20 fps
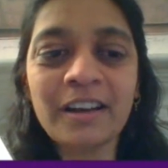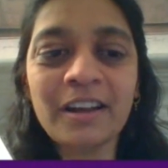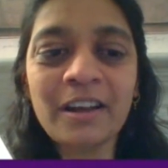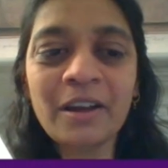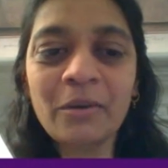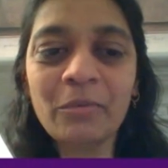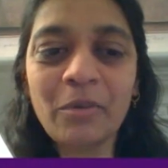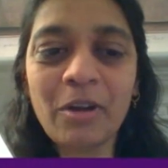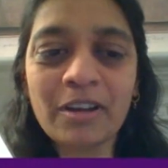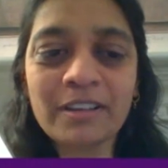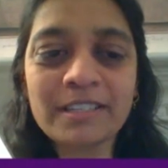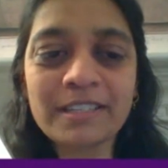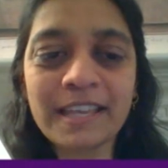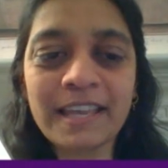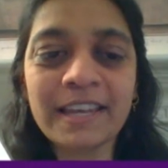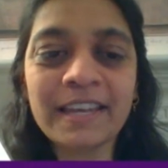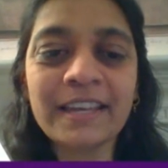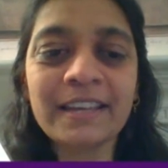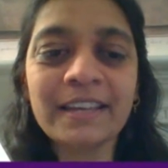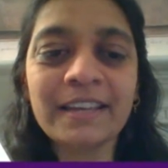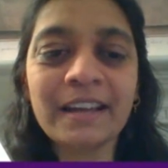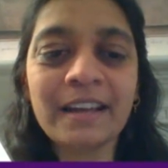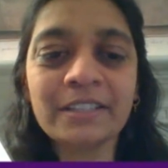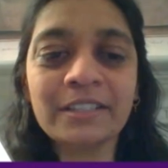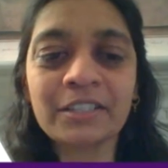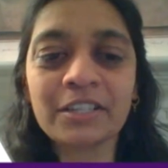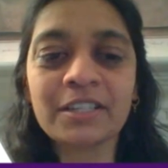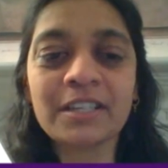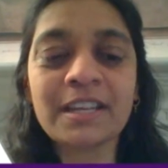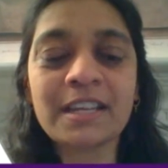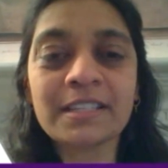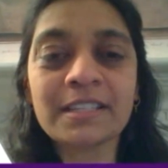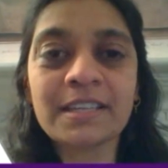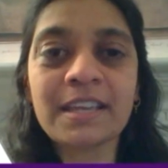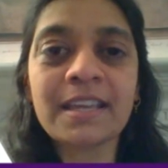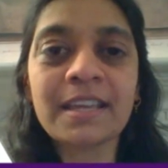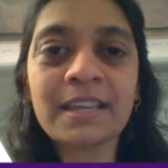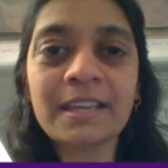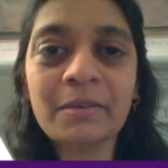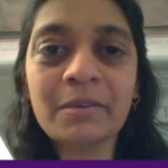Roxana
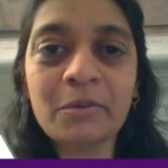Hajdeze,